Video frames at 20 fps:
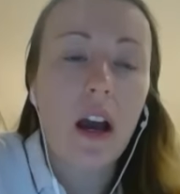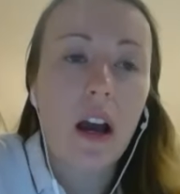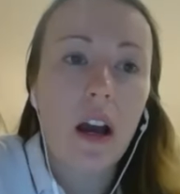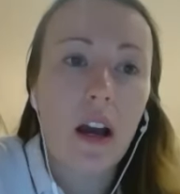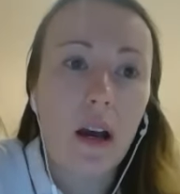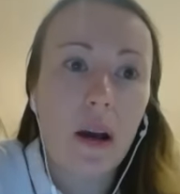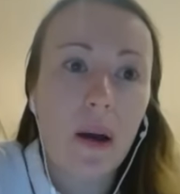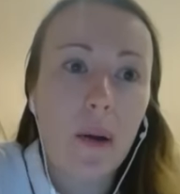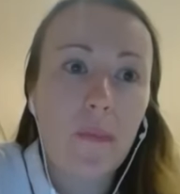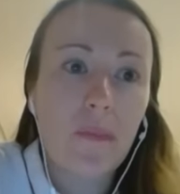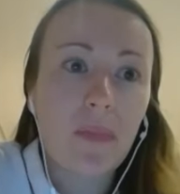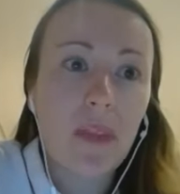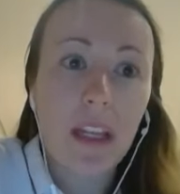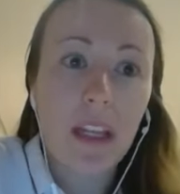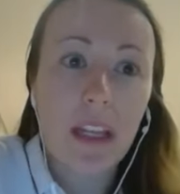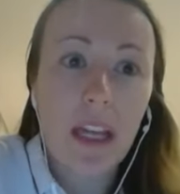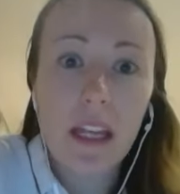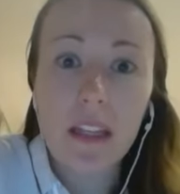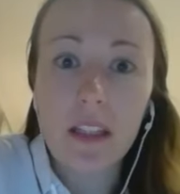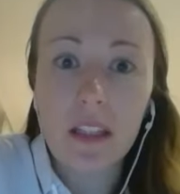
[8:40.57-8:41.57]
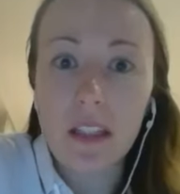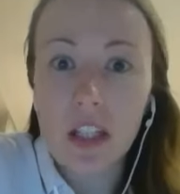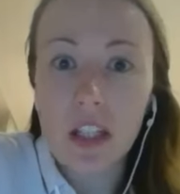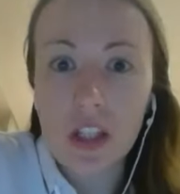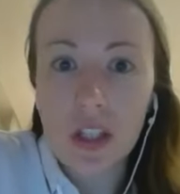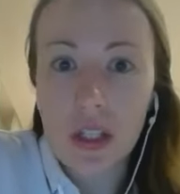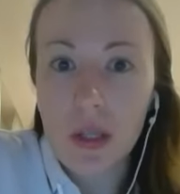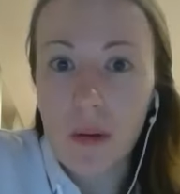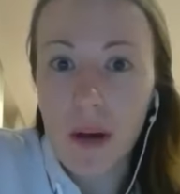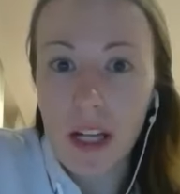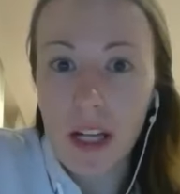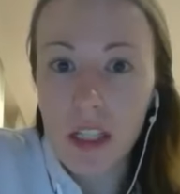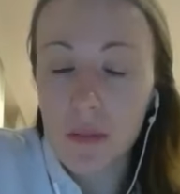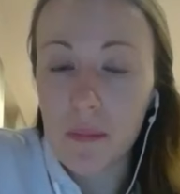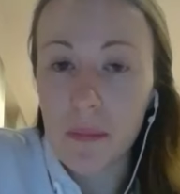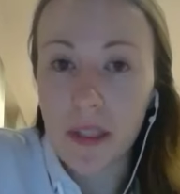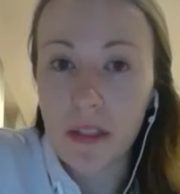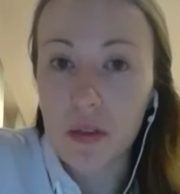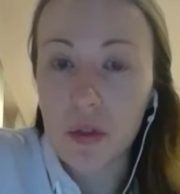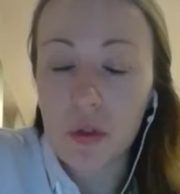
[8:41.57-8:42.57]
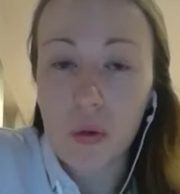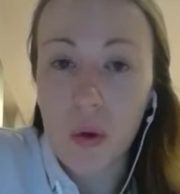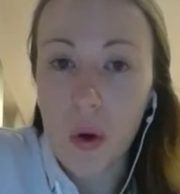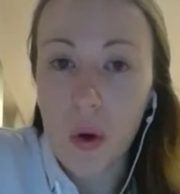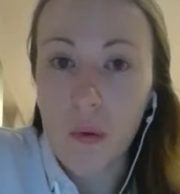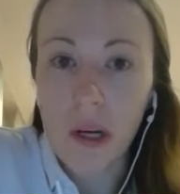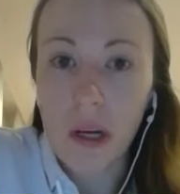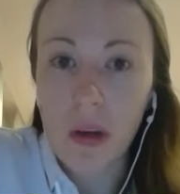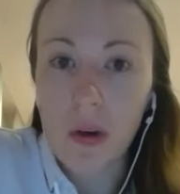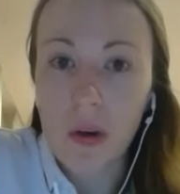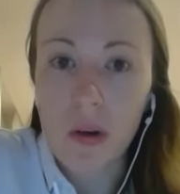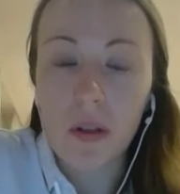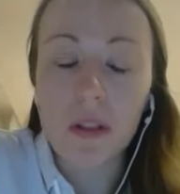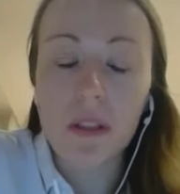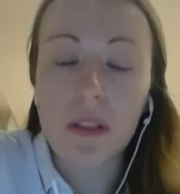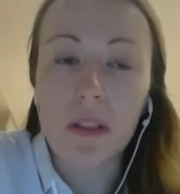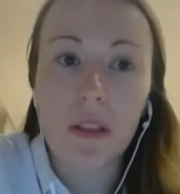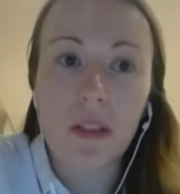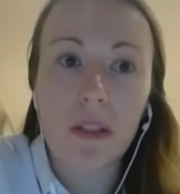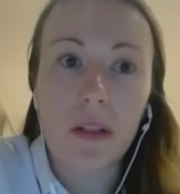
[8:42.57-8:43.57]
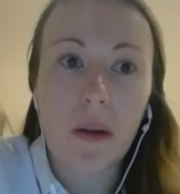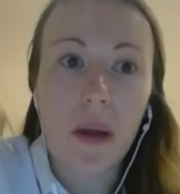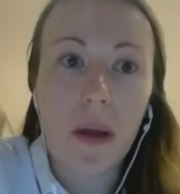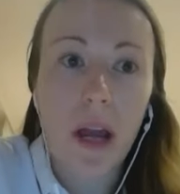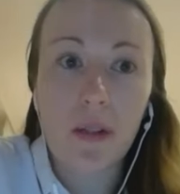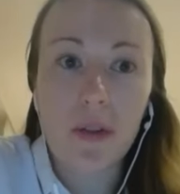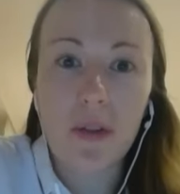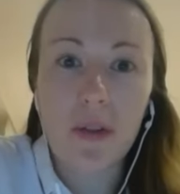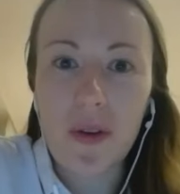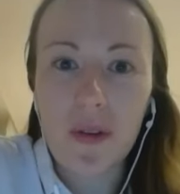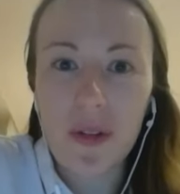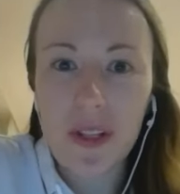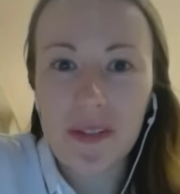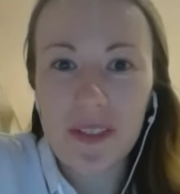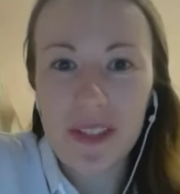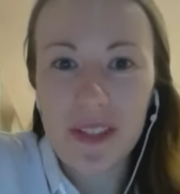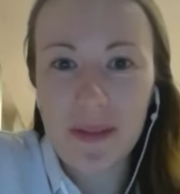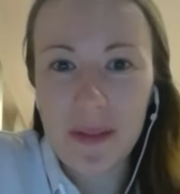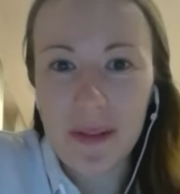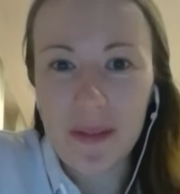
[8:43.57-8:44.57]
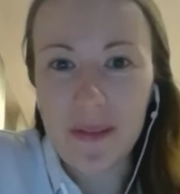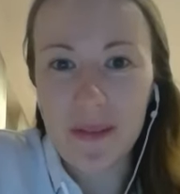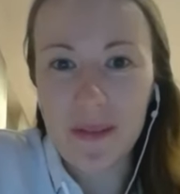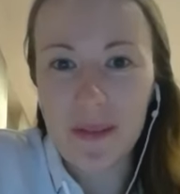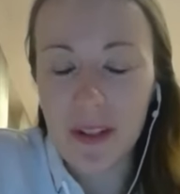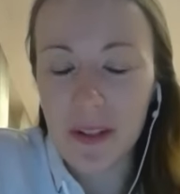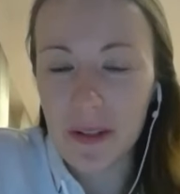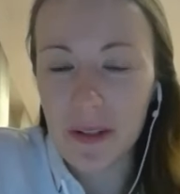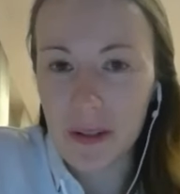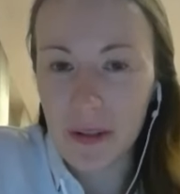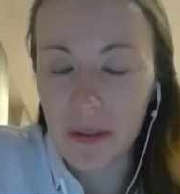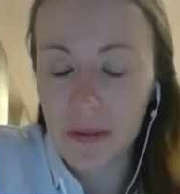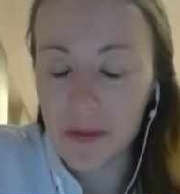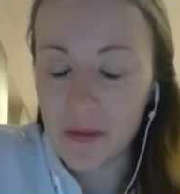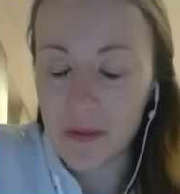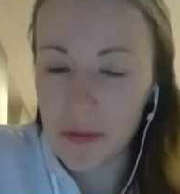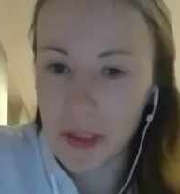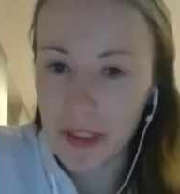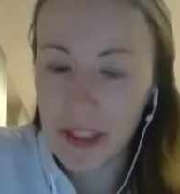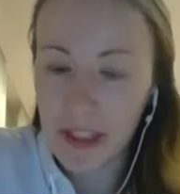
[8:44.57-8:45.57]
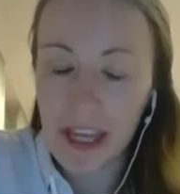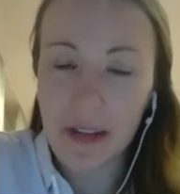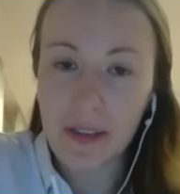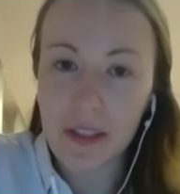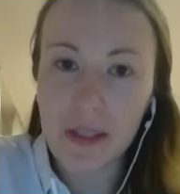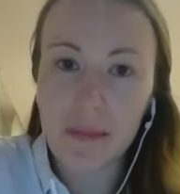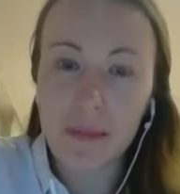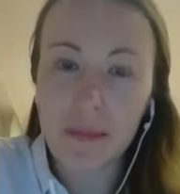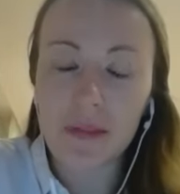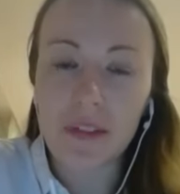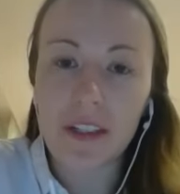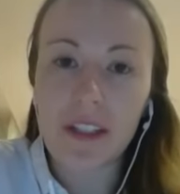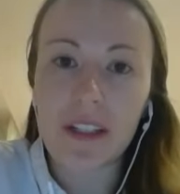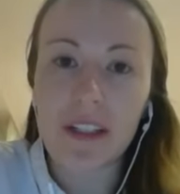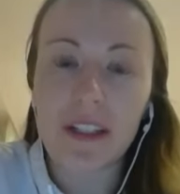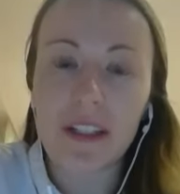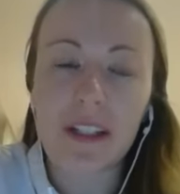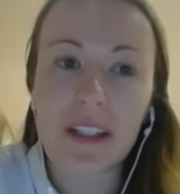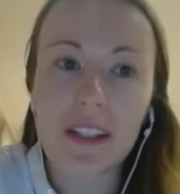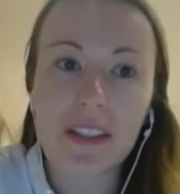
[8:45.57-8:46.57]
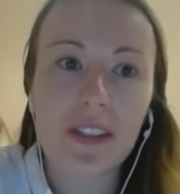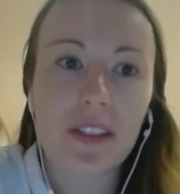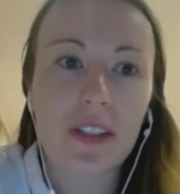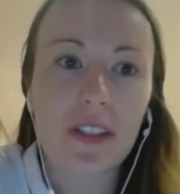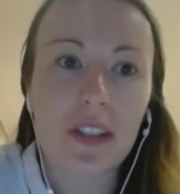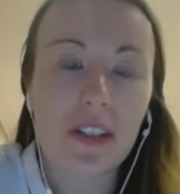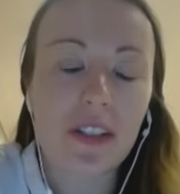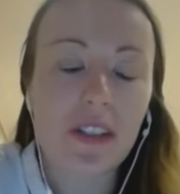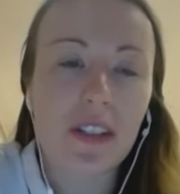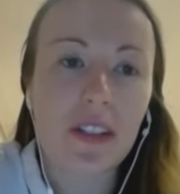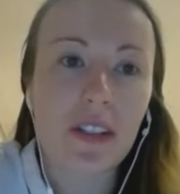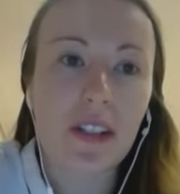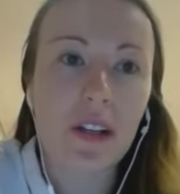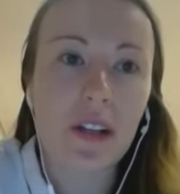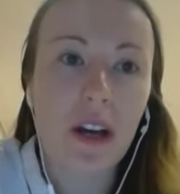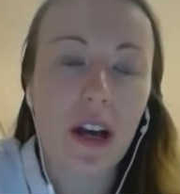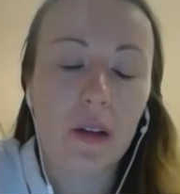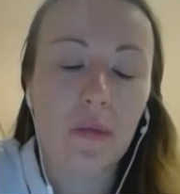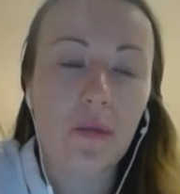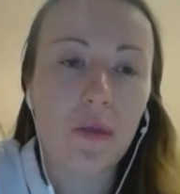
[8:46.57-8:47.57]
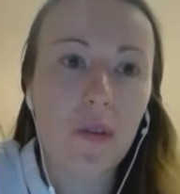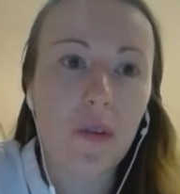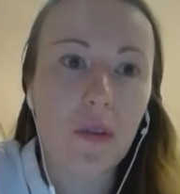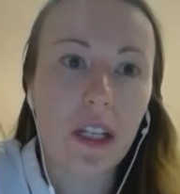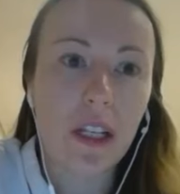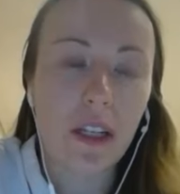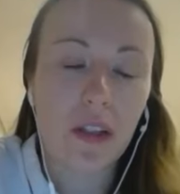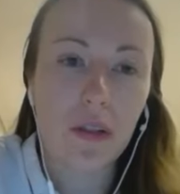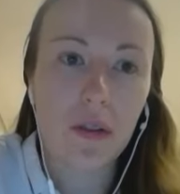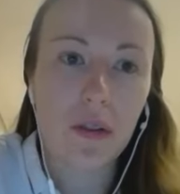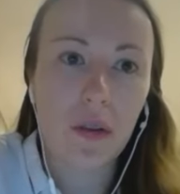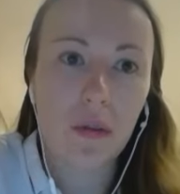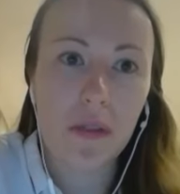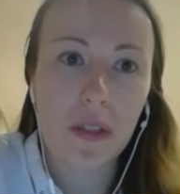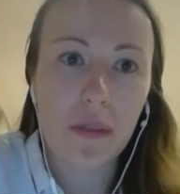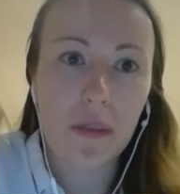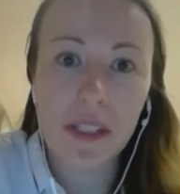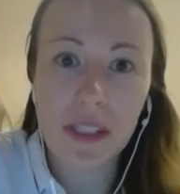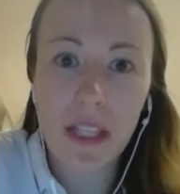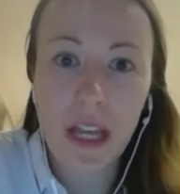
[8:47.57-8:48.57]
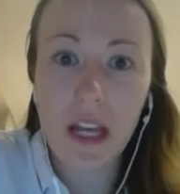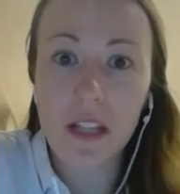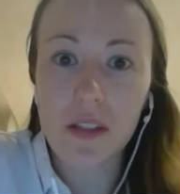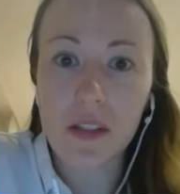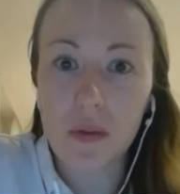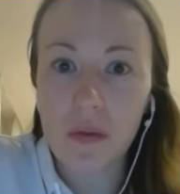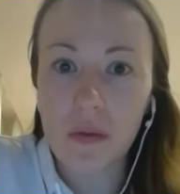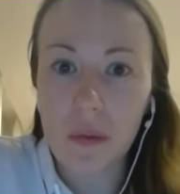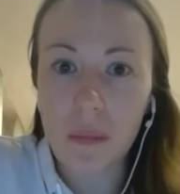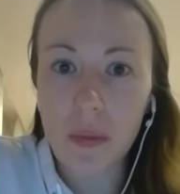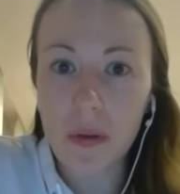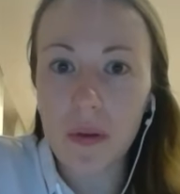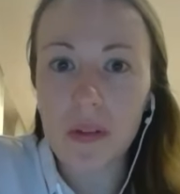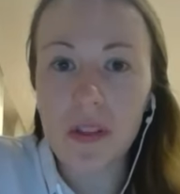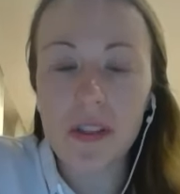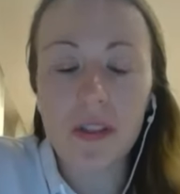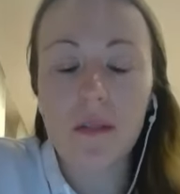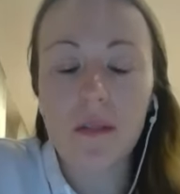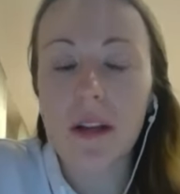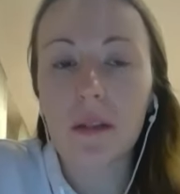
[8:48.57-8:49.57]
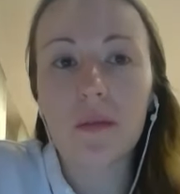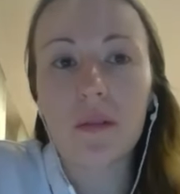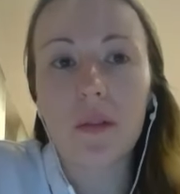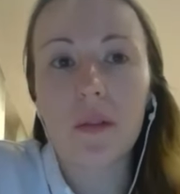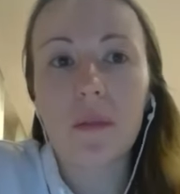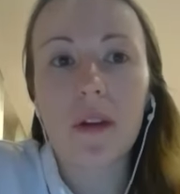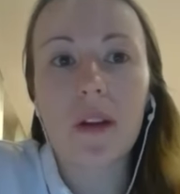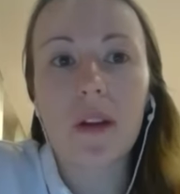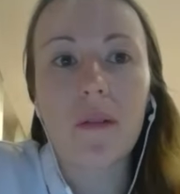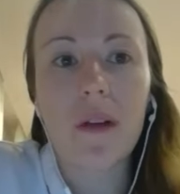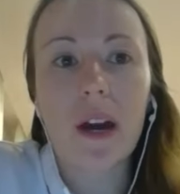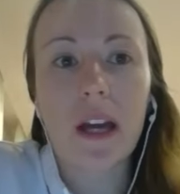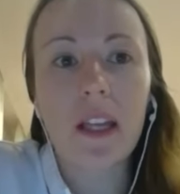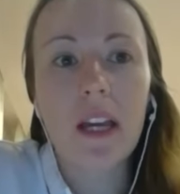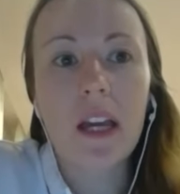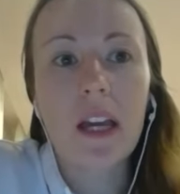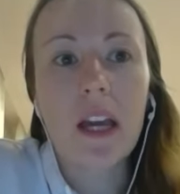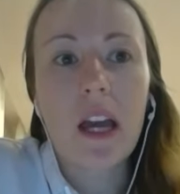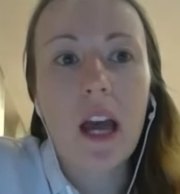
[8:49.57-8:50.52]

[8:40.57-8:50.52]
Again, the digital aspects grow a lot. I don't know if some of the listeners are following, you know, some stats or reports around Formula One.